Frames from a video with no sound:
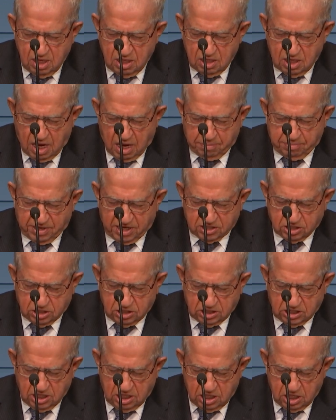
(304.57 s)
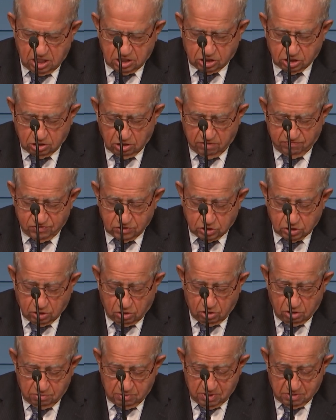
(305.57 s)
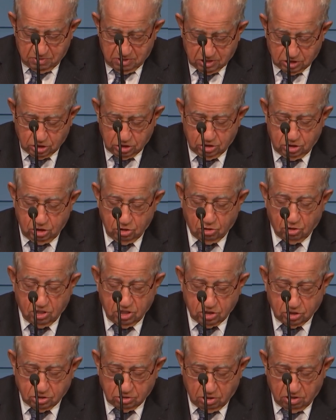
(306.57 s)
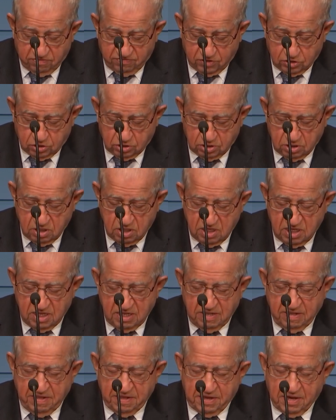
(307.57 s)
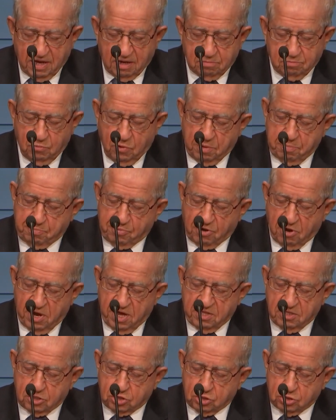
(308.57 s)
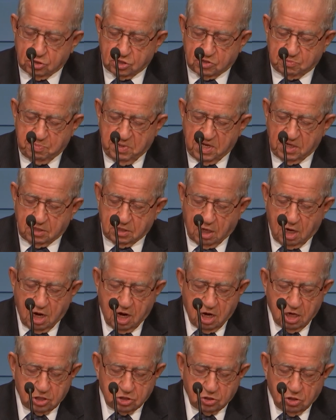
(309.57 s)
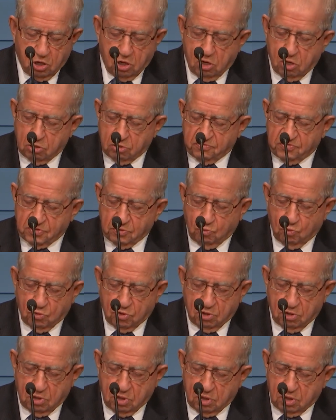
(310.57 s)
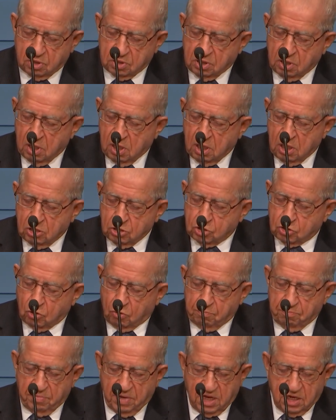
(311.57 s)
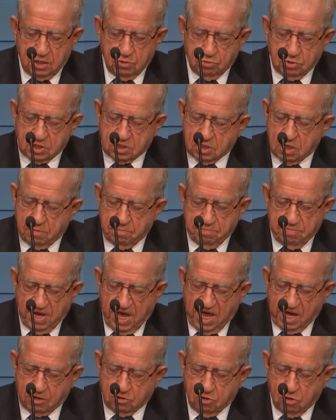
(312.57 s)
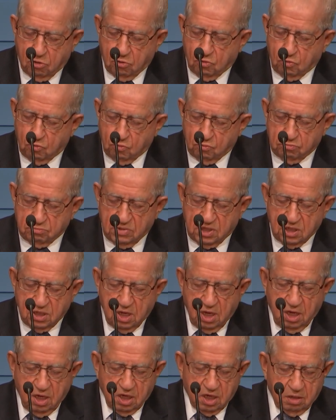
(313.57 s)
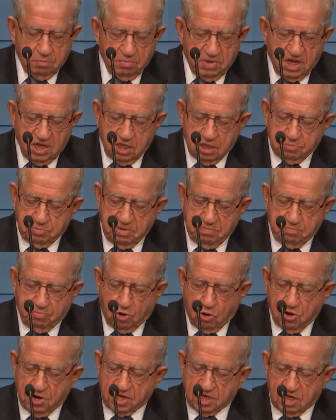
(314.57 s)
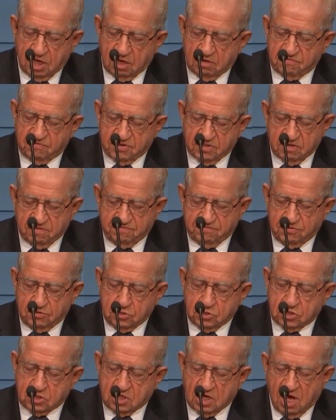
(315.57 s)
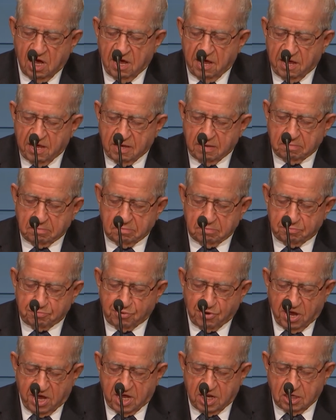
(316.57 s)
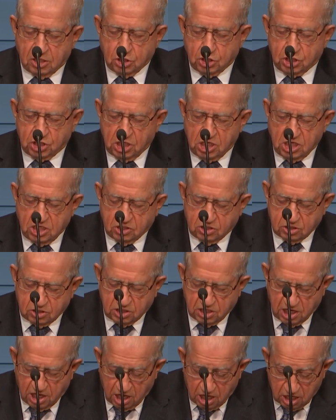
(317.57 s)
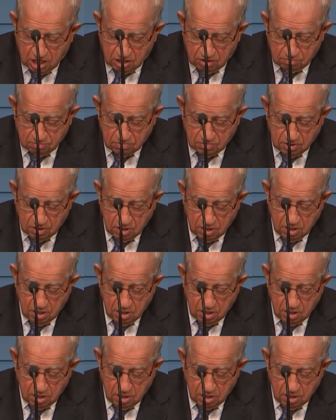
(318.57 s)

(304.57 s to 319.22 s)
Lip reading: Now bless us in this service, Lord. This is your service. And we pray that you'll speak to hearts all over the world so many will come back home and many will be born again for the first time. Pray it in Jesus' name.